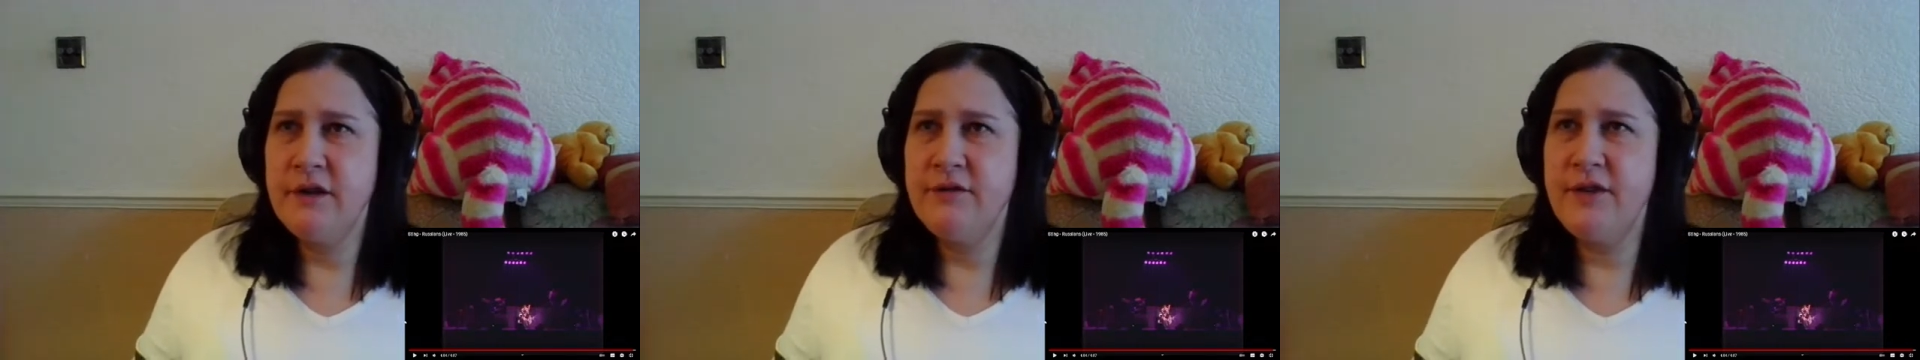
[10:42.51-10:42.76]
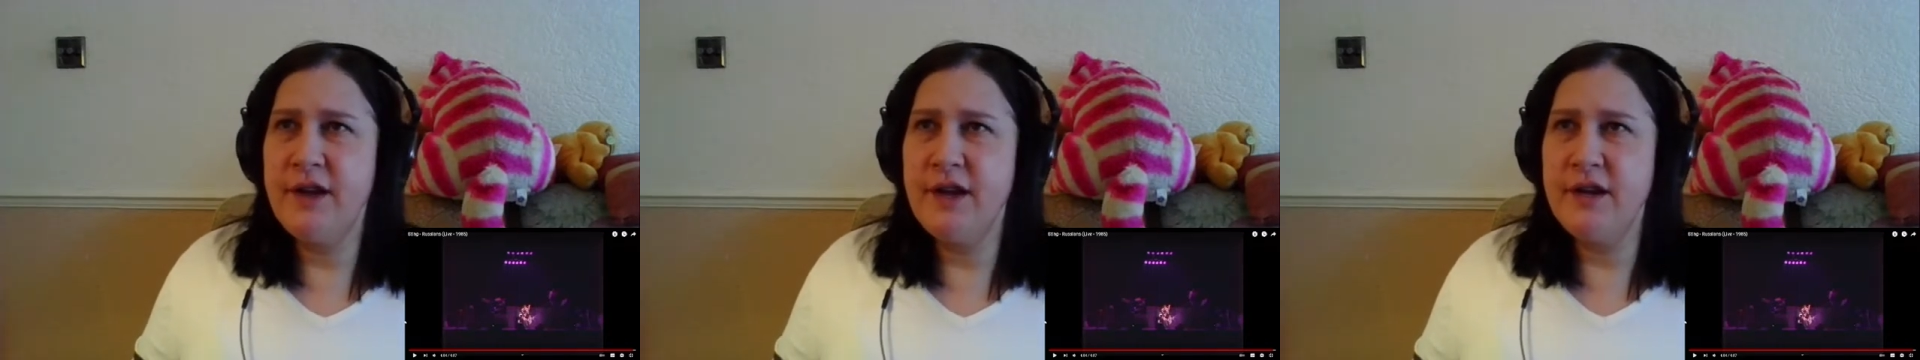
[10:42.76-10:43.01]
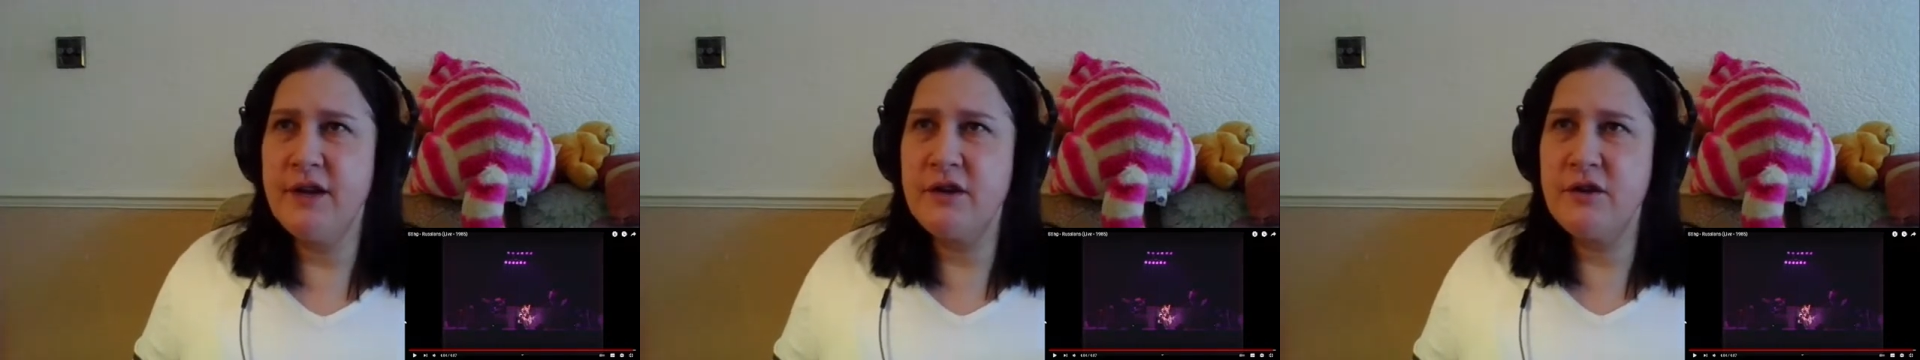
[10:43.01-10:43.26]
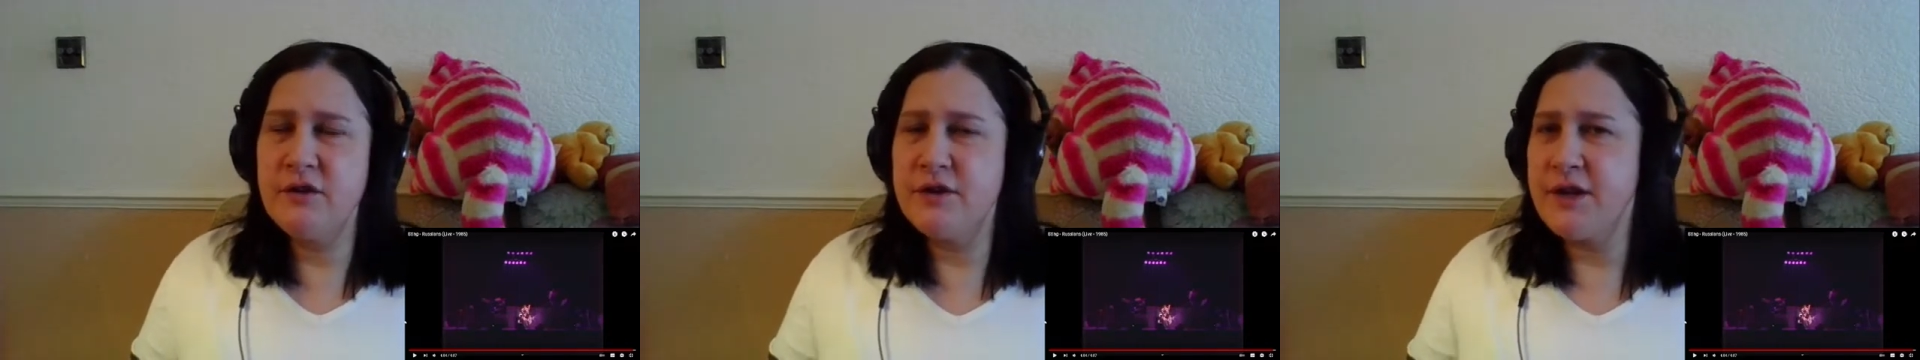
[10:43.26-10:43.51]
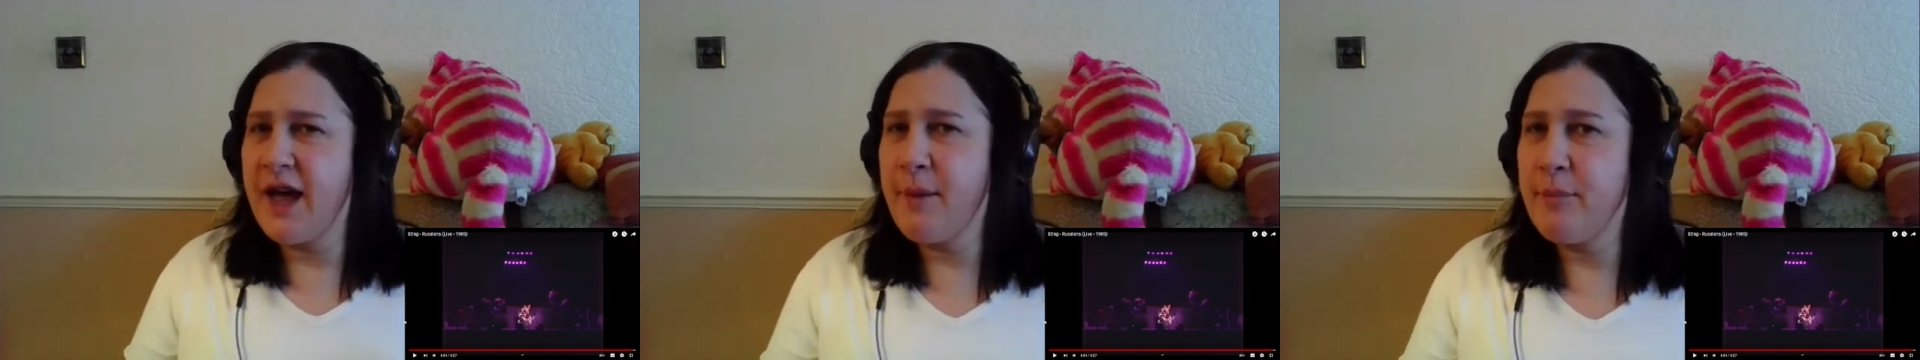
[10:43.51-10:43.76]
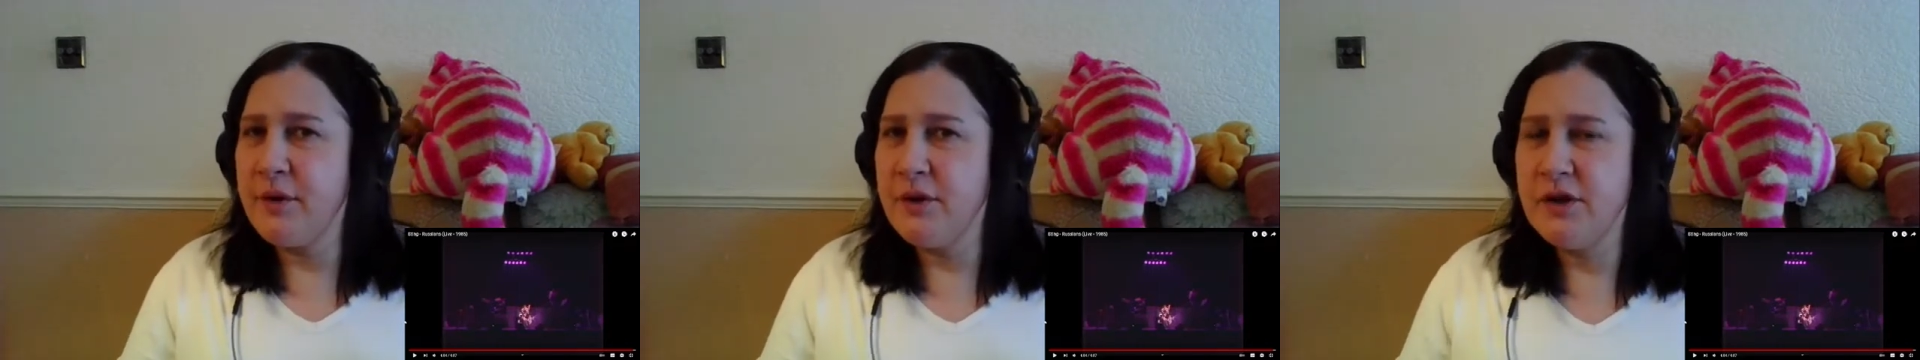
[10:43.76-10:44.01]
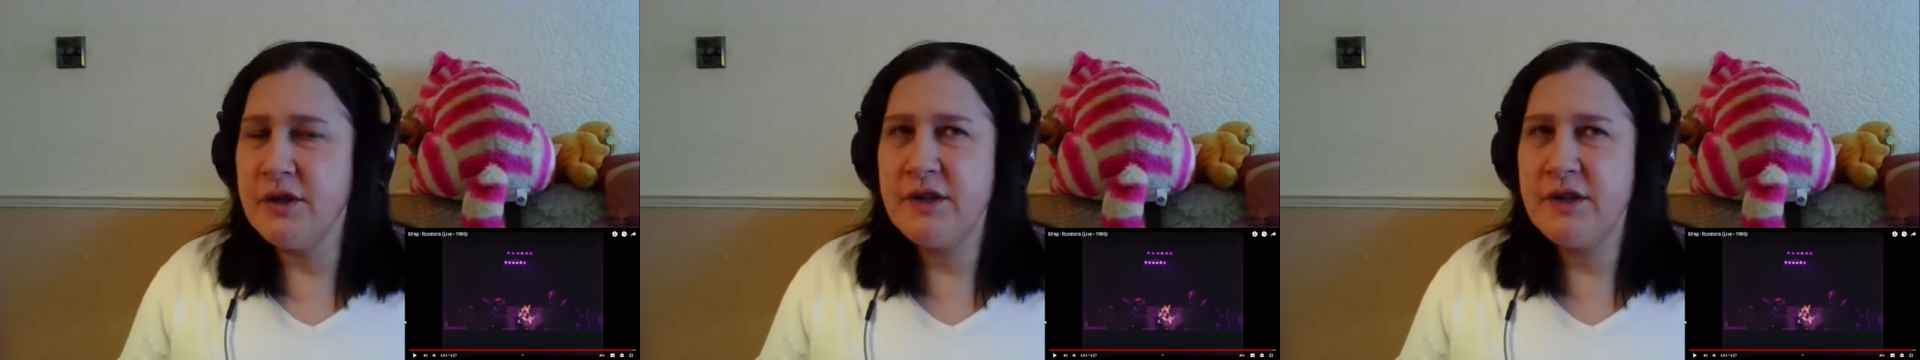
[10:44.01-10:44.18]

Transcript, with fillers: They could happen